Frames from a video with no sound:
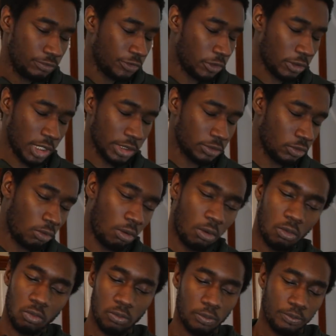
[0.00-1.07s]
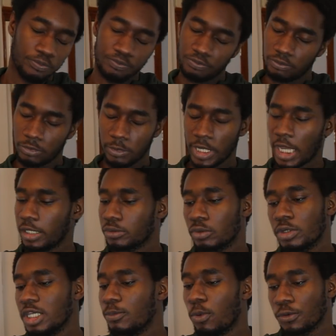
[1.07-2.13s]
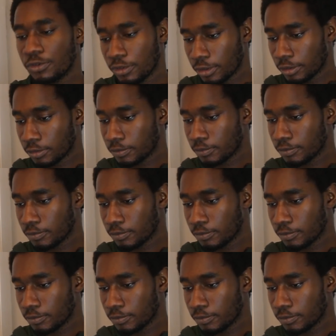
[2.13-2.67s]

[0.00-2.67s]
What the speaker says: you've got like your whole mechanical keyboard thing.